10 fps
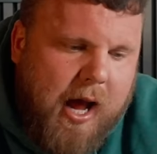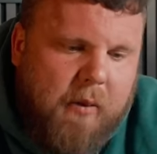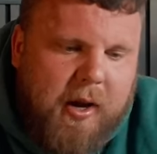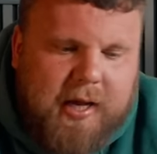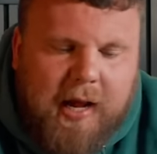
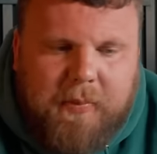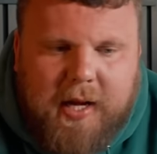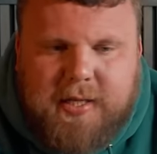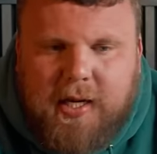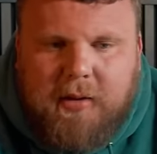how I take
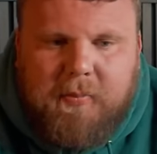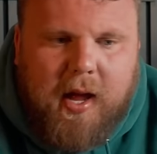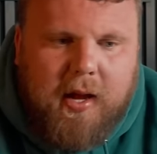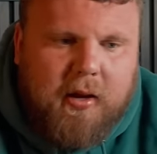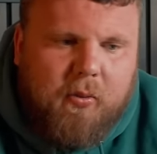basically
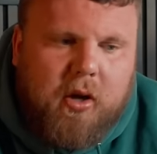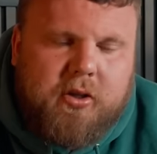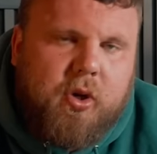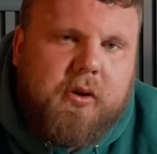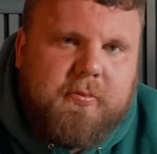my
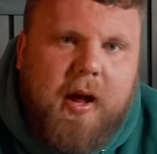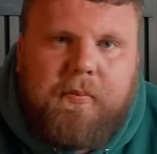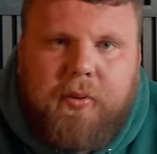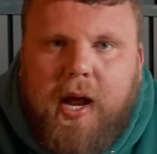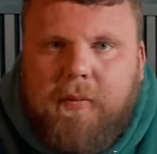Welsh
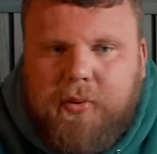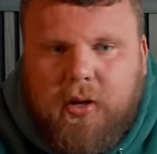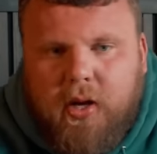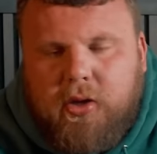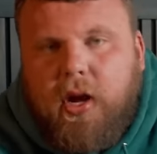Strongman prep
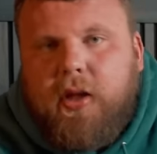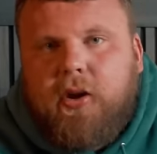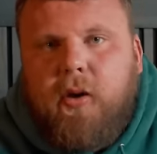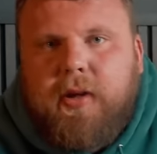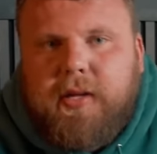to other
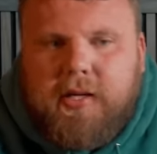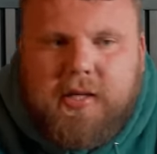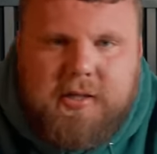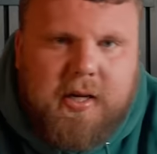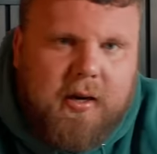
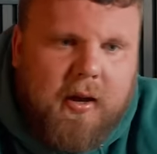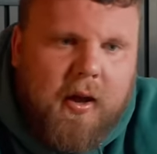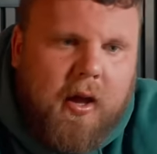competitions. And